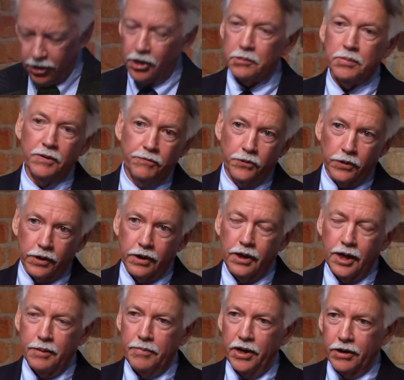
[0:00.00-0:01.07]
long before
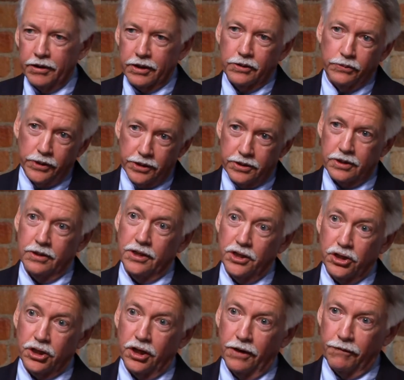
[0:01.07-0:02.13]
America was
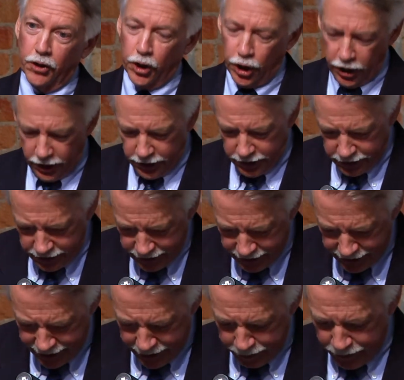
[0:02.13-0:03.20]
discovered
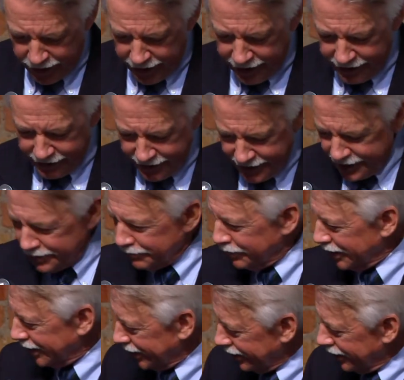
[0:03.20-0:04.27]
uh, by,
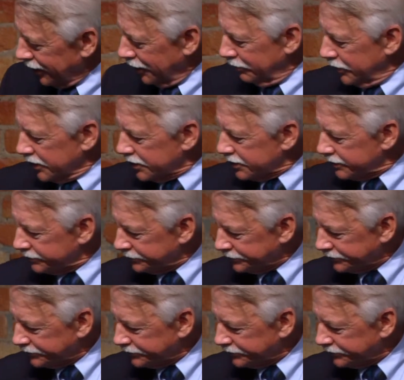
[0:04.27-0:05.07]
by Columbus.